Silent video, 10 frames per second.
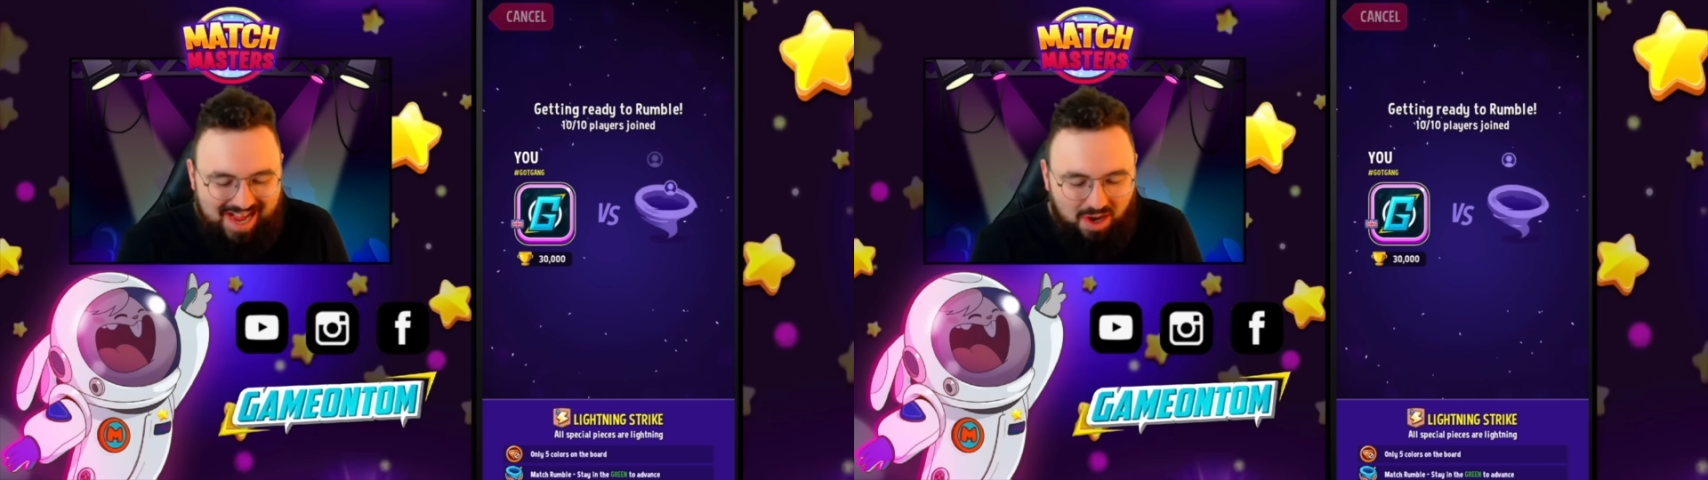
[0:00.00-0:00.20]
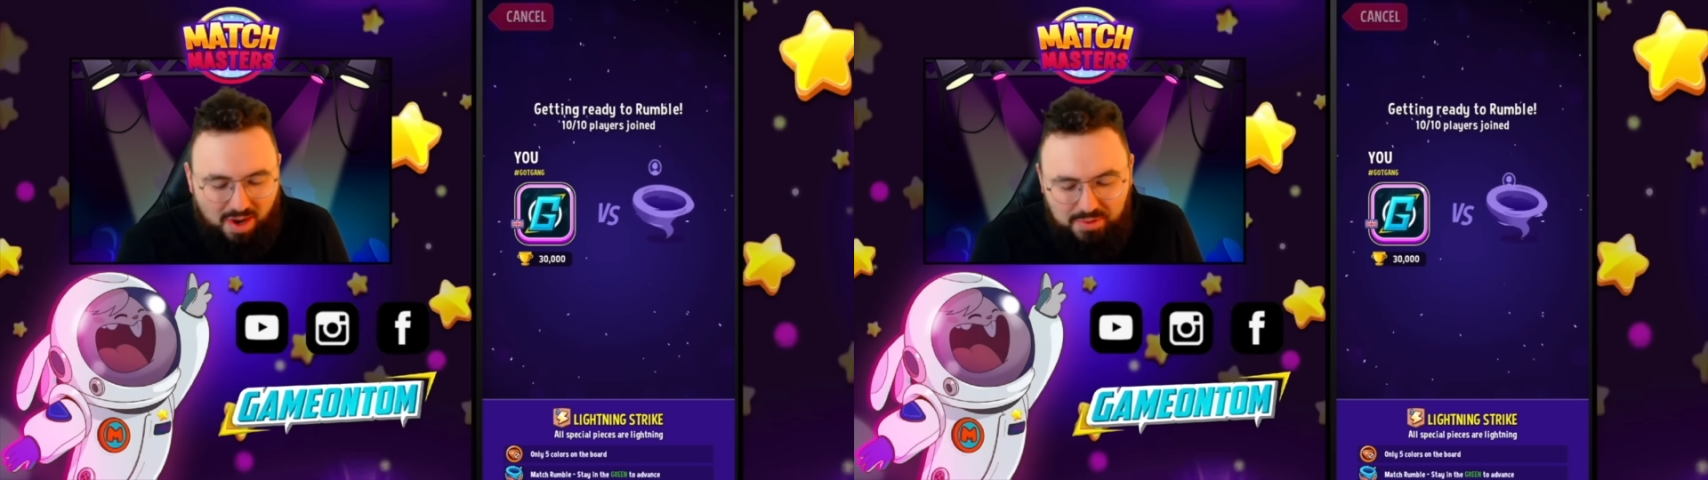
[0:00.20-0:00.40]

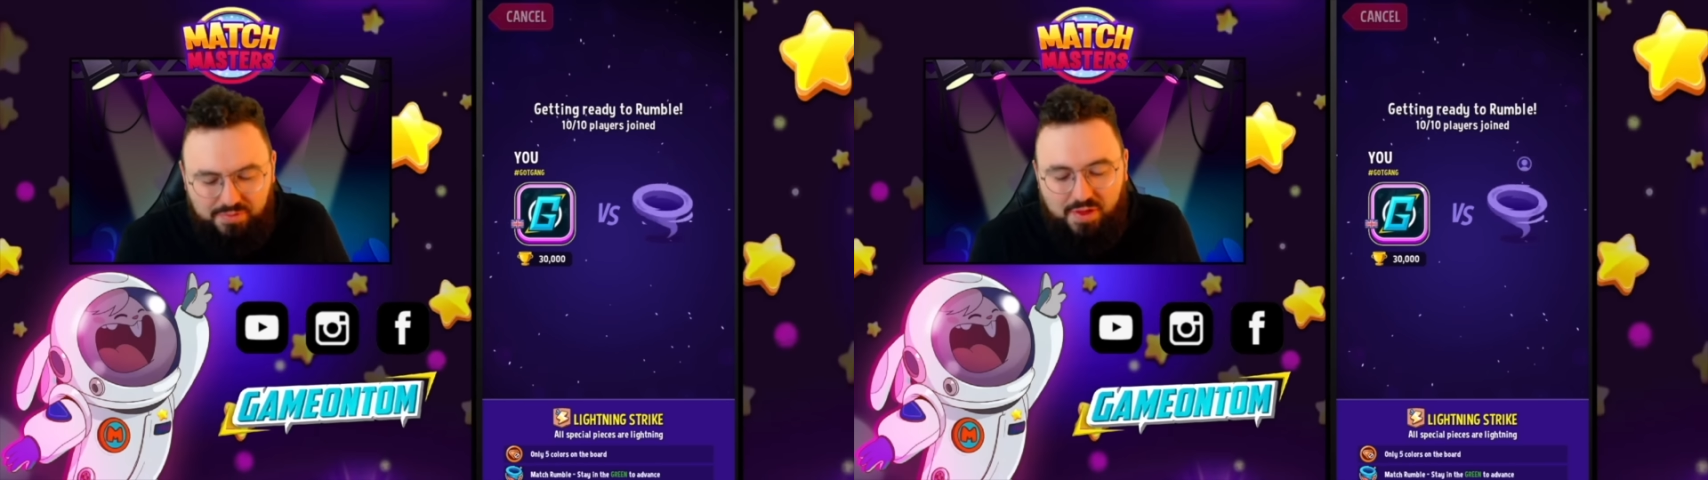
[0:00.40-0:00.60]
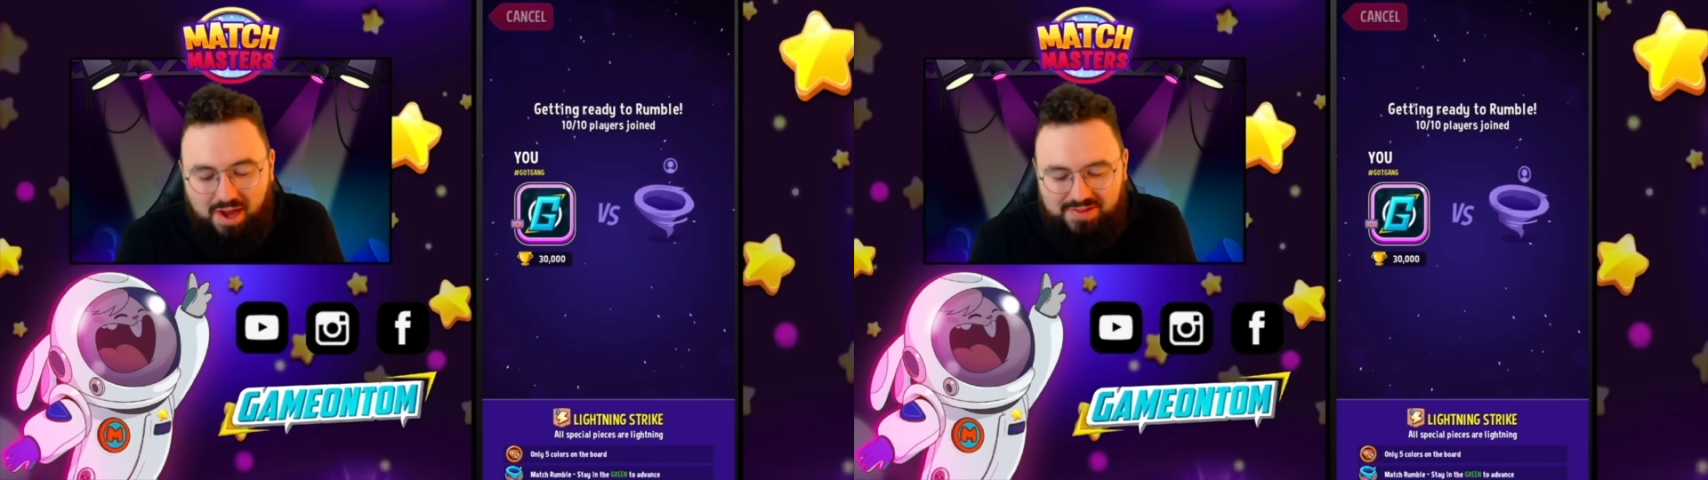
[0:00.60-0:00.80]
Now, I'm
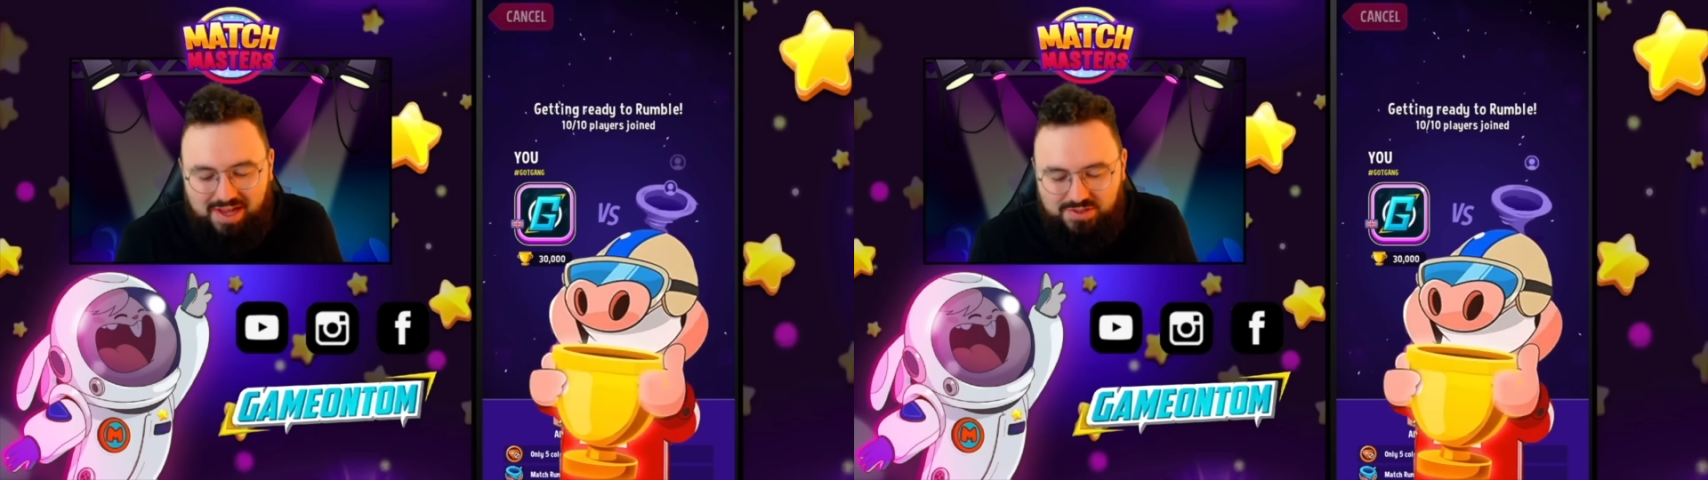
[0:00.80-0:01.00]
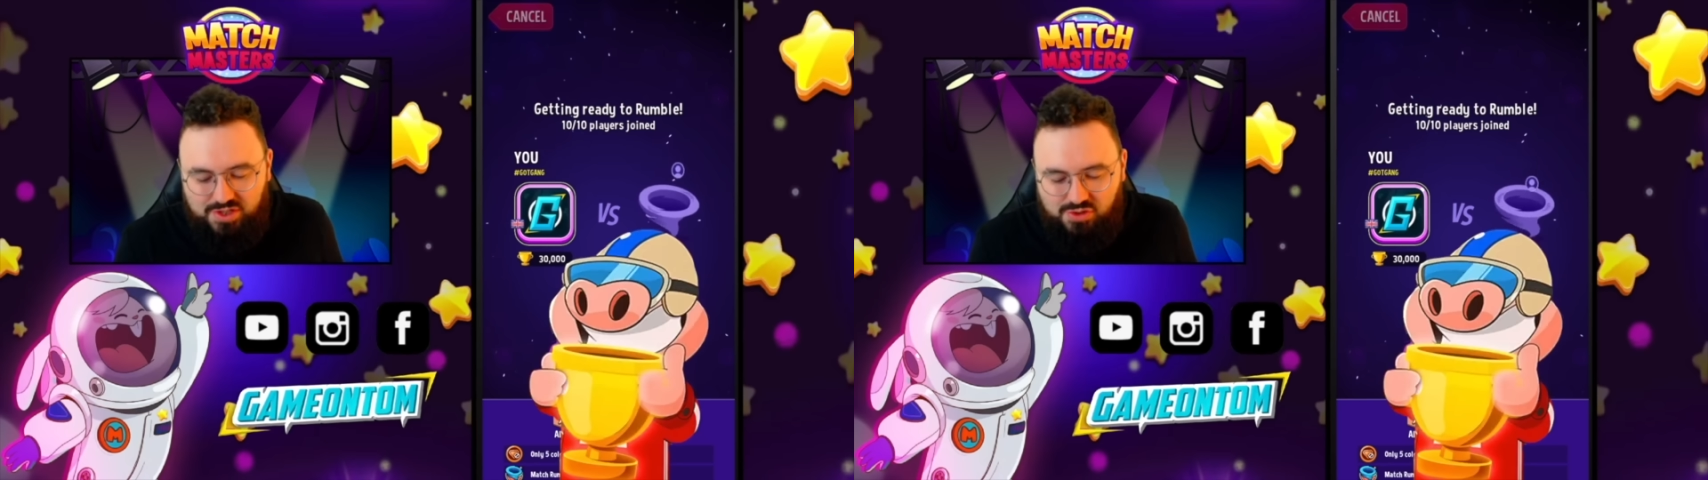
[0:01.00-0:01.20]
on
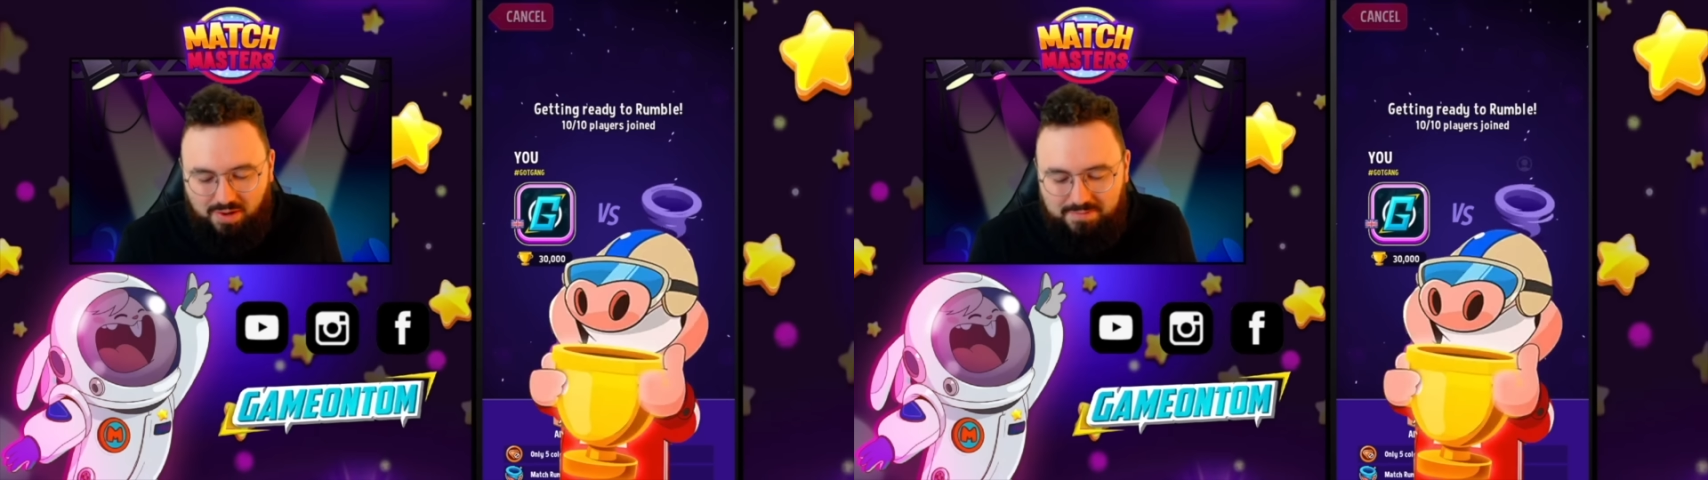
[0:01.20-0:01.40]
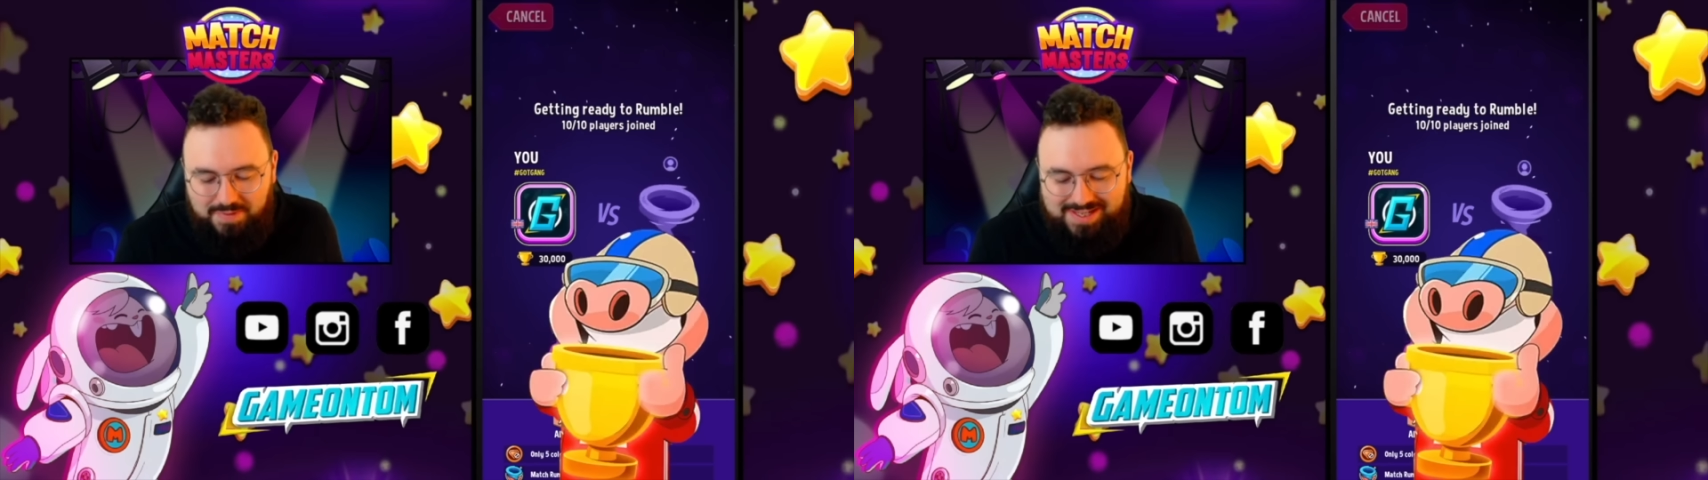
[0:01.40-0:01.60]
30,000
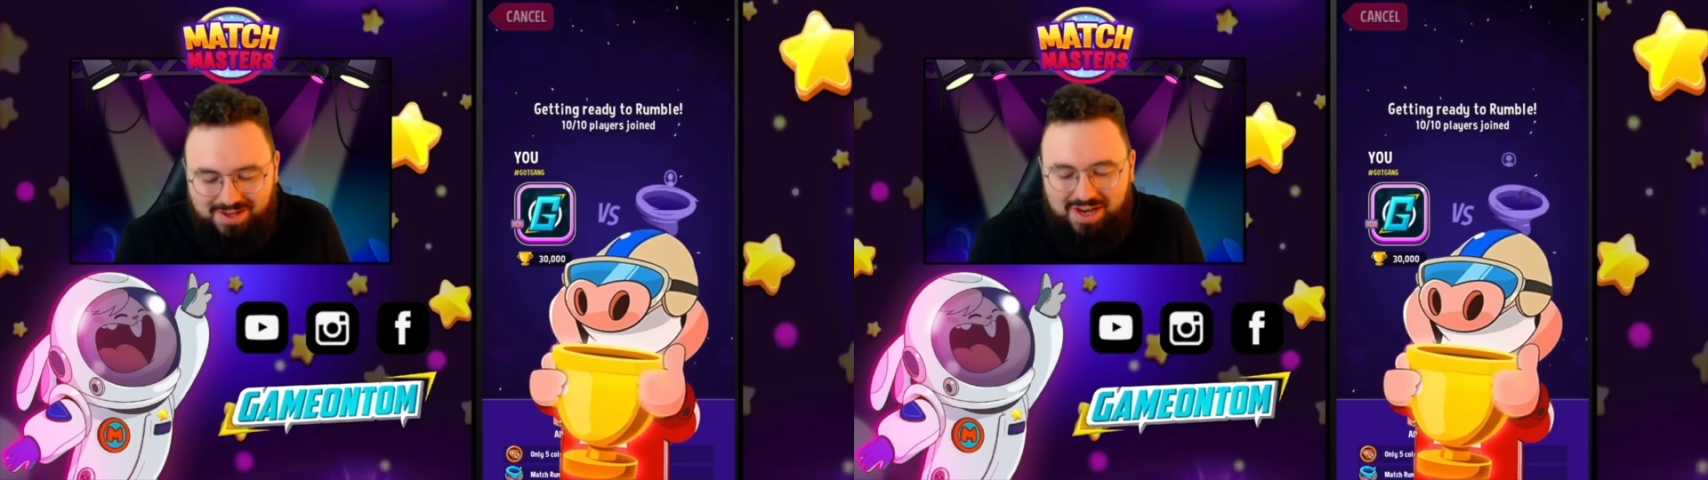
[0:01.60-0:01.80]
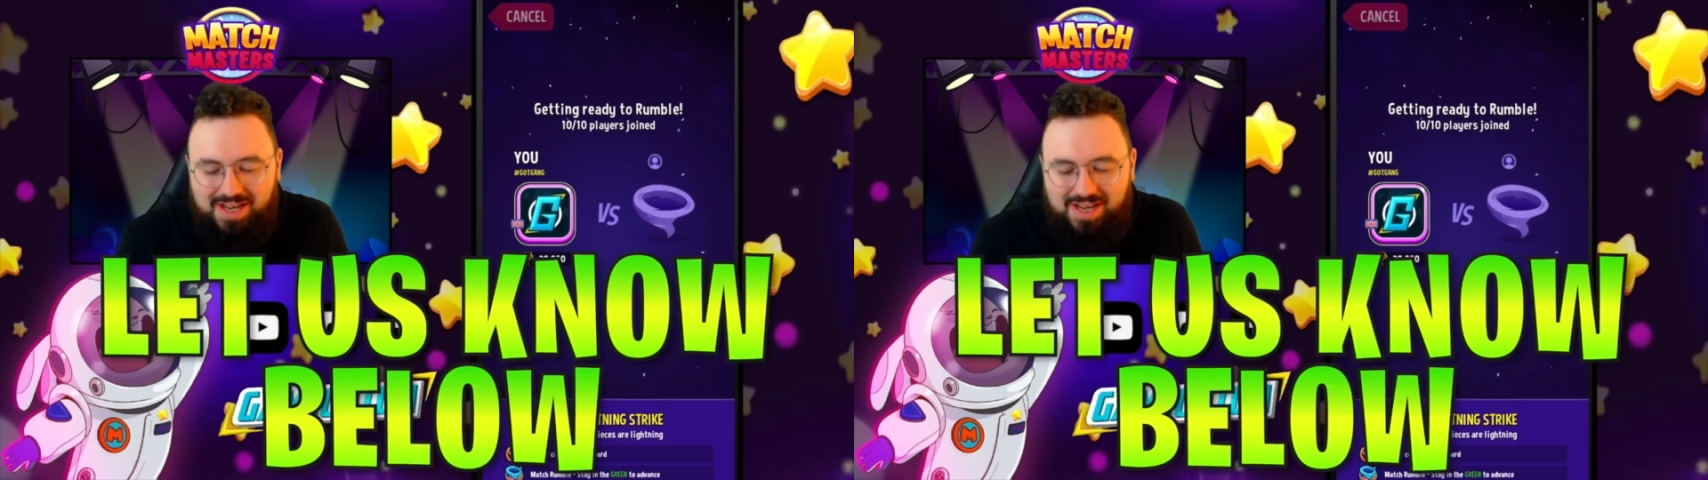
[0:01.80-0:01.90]
trophies.